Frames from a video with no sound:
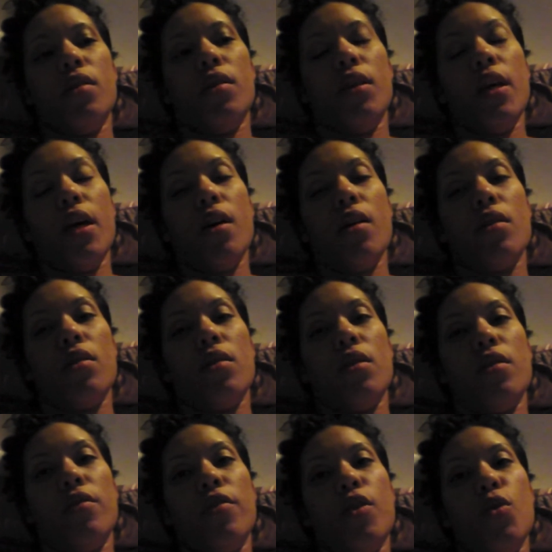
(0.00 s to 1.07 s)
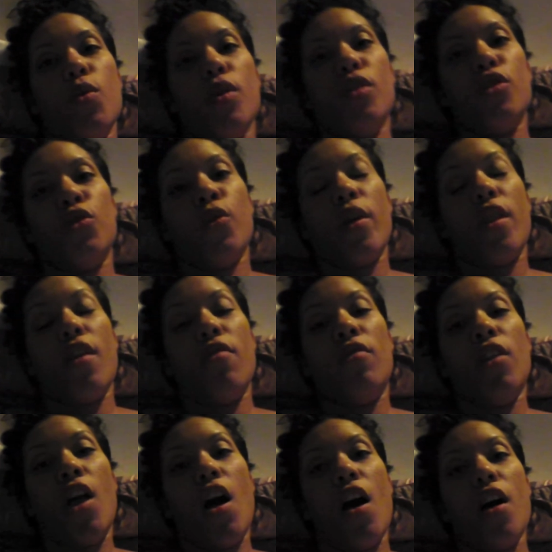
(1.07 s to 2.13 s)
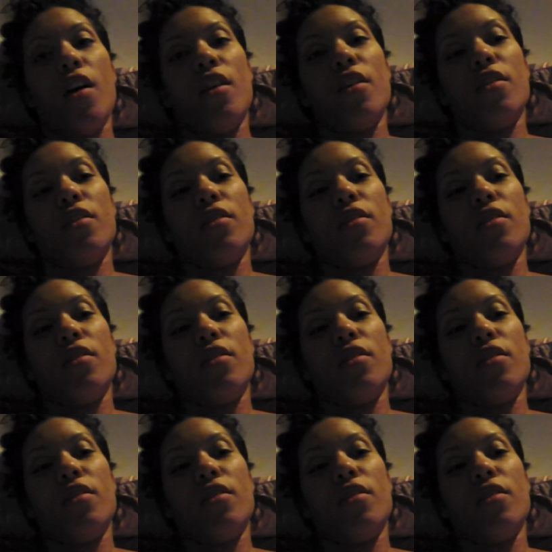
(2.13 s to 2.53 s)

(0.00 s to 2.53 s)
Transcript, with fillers: yeah, if you enjoyed the vlog,